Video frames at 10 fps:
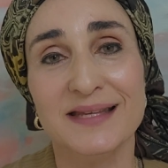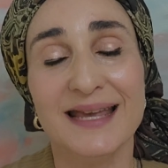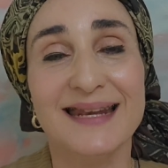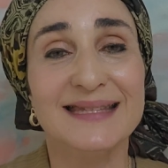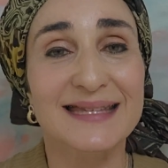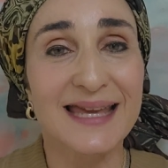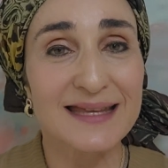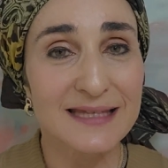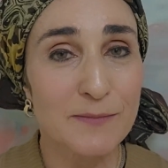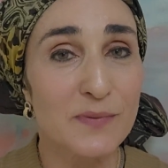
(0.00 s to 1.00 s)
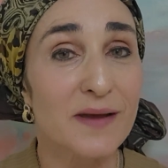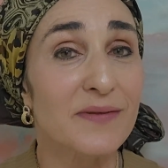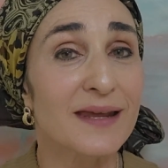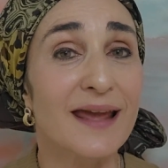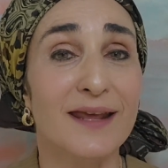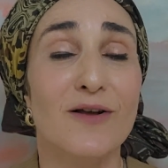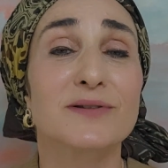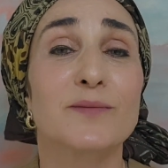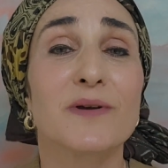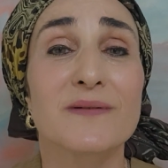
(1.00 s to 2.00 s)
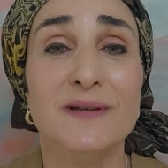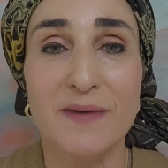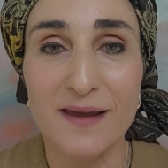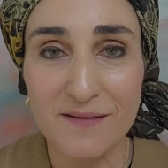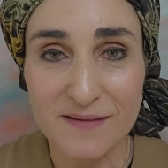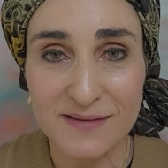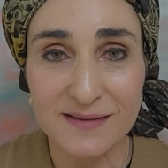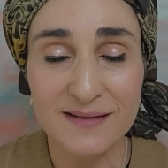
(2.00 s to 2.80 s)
And as I take a deep breath in, I can also breathe into my ears.